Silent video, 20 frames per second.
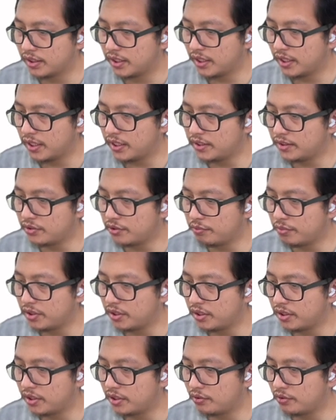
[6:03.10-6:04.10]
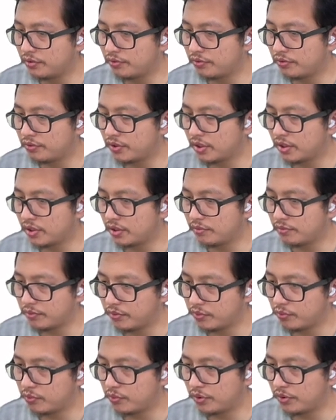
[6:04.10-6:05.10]
the k should be equal
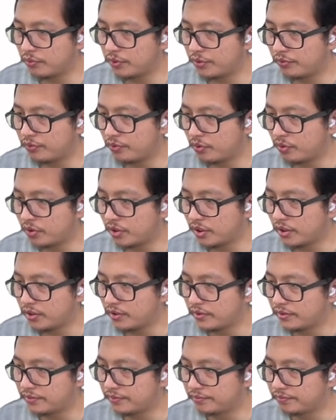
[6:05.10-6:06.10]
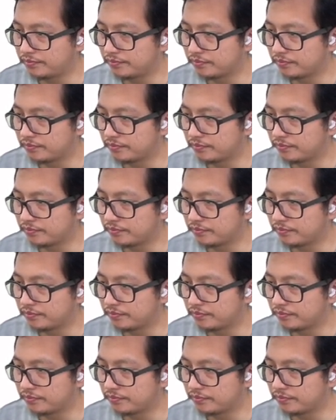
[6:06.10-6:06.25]
with 4.